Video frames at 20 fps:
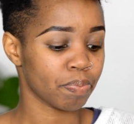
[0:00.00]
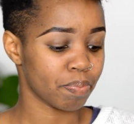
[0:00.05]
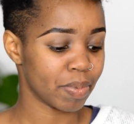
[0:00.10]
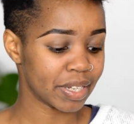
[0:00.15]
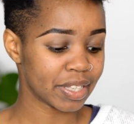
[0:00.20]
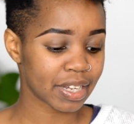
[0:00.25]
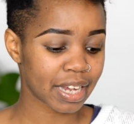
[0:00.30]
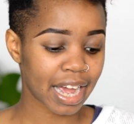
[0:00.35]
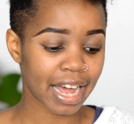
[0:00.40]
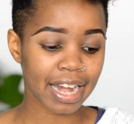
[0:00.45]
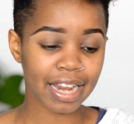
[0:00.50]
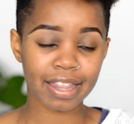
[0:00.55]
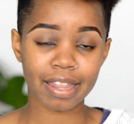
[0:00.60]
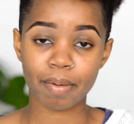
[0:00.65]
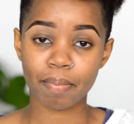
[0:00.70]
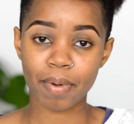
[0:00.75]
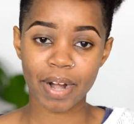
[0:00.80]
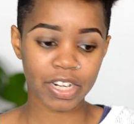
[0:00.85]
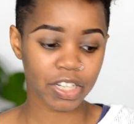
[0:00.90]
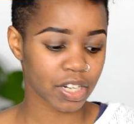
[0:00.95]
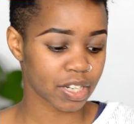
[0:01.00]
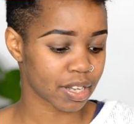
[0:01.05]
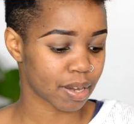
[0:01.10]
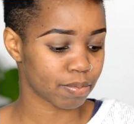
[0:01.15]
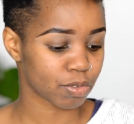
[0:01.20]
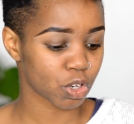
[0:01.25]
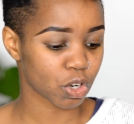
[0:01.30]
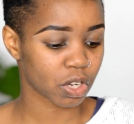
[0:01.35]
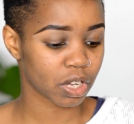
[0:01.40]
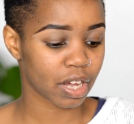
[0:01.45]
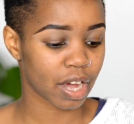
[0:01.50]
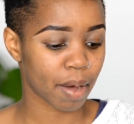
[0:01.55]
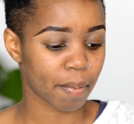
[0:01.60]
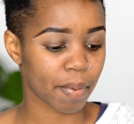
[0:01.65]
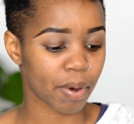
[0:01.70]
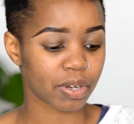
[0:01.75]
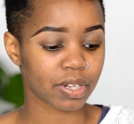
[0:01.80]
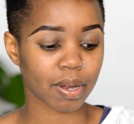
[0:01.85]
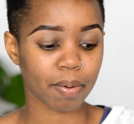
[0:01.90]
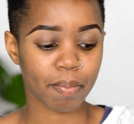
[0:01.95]
Basically, the brushes I'm talking
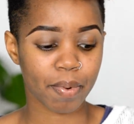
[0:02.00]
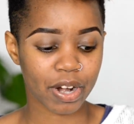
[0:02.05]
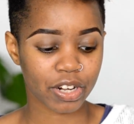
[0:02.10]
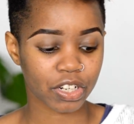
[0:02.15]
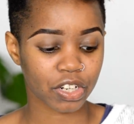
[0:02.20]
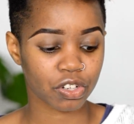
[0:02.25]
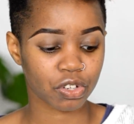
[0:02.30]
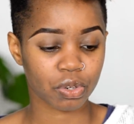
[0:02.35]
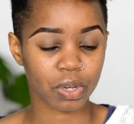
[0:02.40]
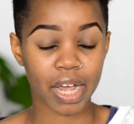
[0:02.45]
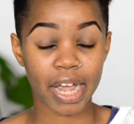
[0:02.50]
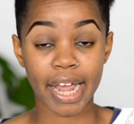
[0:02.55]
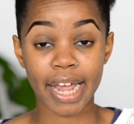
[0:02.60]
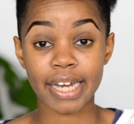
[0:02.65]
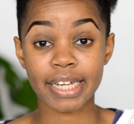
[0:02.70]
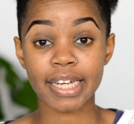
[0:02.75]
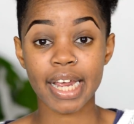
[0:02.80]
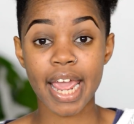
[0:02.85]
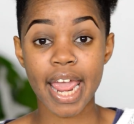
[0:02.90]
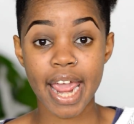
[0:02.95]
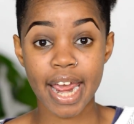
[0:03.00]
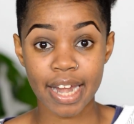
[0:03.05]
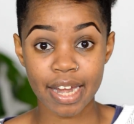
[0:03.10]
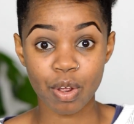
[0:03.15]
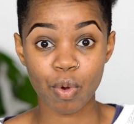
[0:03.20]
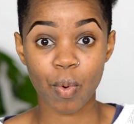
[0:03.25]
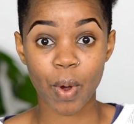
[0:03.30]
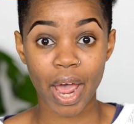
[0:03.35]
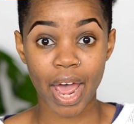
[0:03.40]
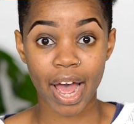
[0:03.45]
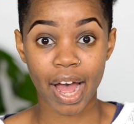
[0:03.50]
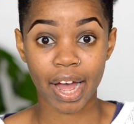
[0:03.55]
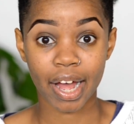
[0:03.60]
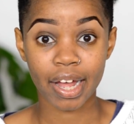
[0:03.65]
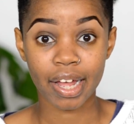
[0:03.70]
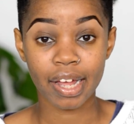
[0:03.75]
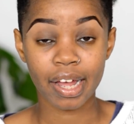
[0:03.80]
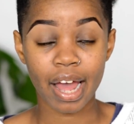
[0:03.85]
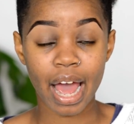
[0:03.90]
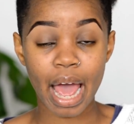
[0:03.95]
about are brushes you can get anywhere.